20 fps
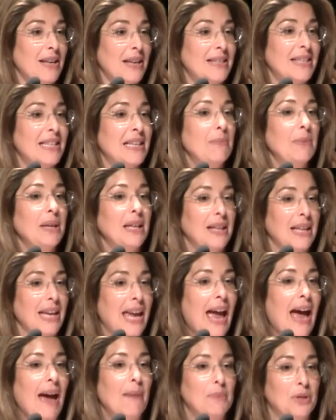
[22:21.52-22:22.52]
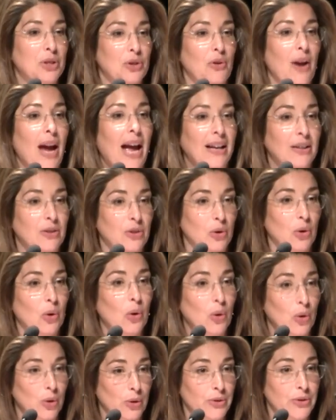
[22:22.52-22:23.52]
seemingly abstract
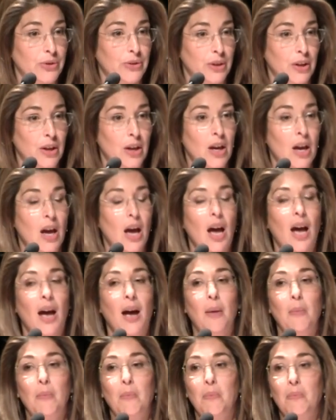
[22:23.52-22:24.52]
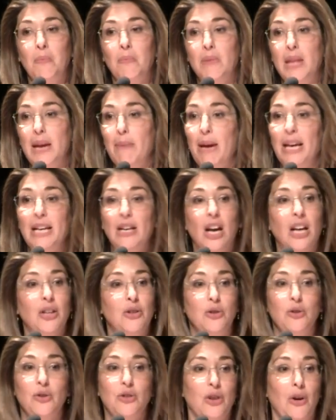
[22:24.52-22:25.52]
goals. They might
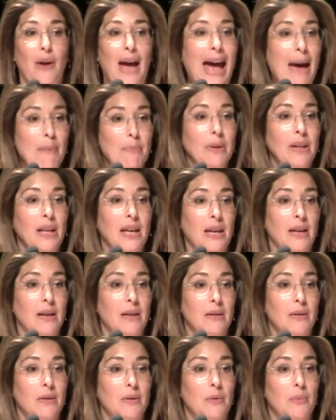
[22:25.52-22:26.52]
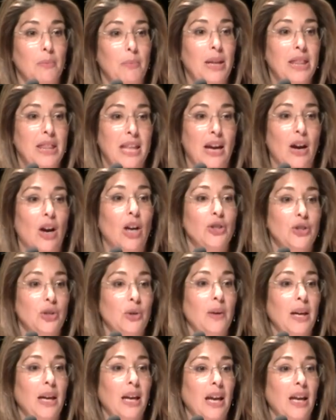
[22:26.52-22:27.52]
not do so happily, but they are
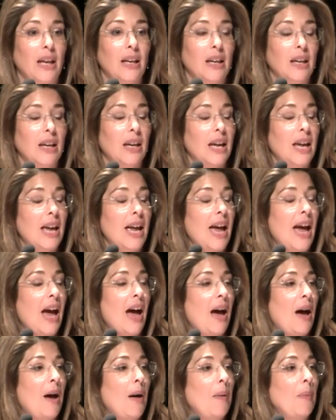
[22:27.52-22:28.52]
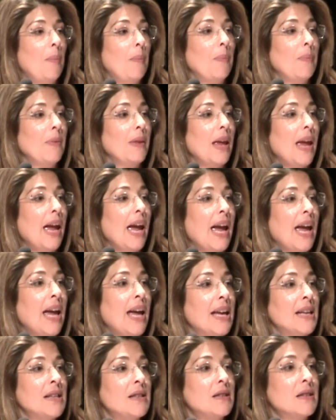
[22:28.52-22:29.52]
doing it.
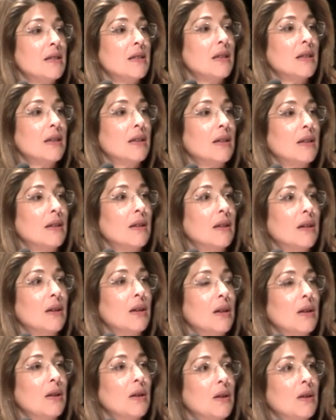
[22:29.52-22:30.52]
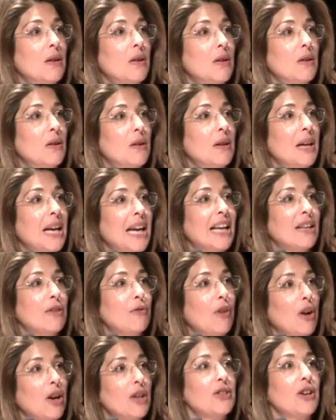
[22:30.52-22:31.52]
And as
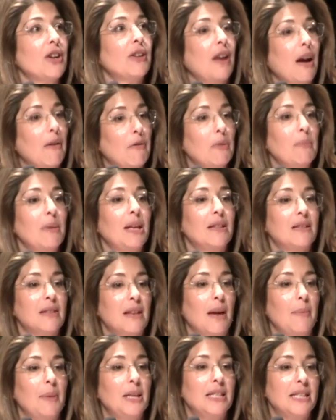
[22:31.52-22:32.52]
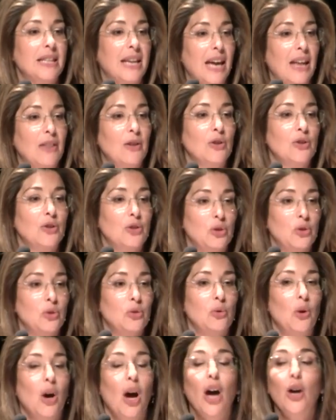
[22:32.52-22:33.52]
far as our governments coming together
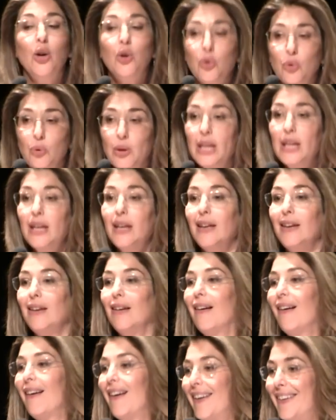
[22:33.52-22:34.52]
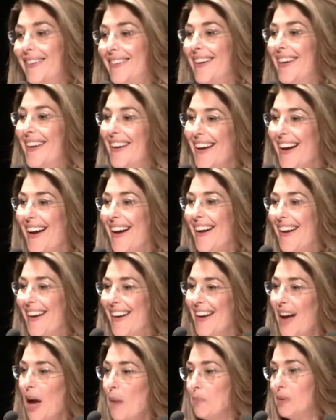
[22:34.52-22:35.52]
to agree on
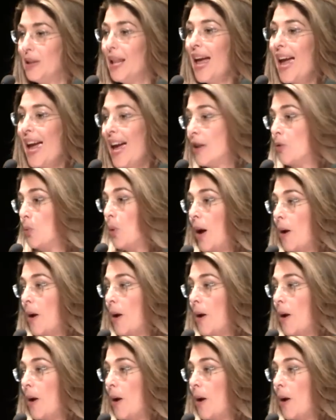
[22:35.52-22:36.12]
a plan,